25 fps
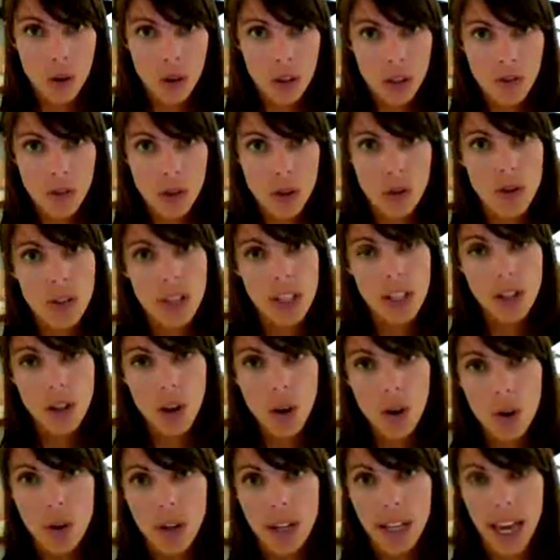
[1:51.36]
Now, those of you
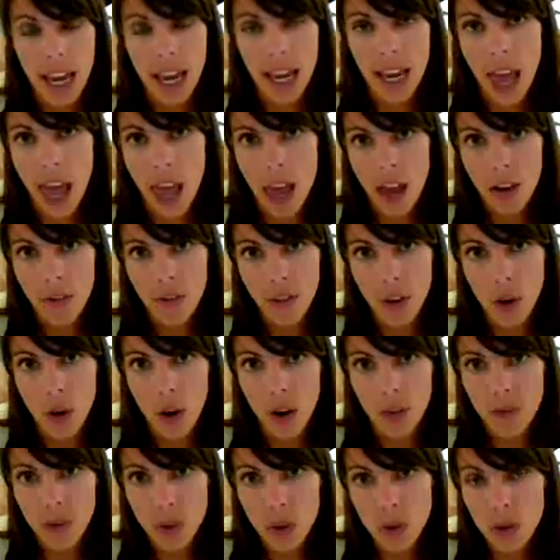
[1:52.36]
who did go to a
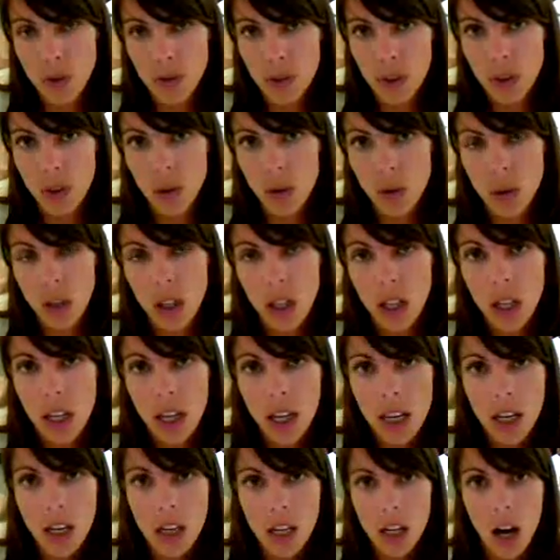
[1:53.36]
KAFO, a few of
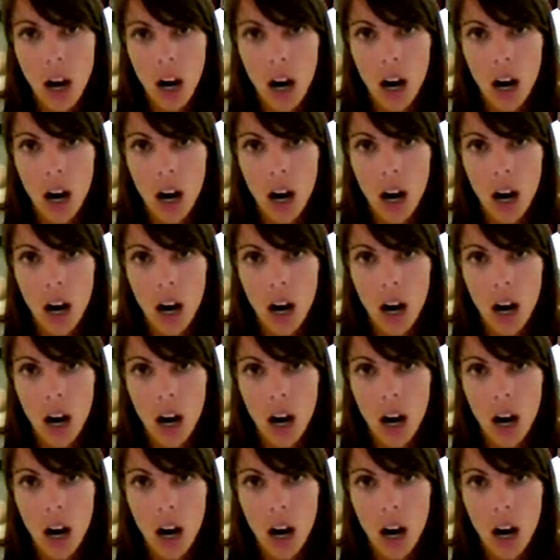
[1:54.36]
you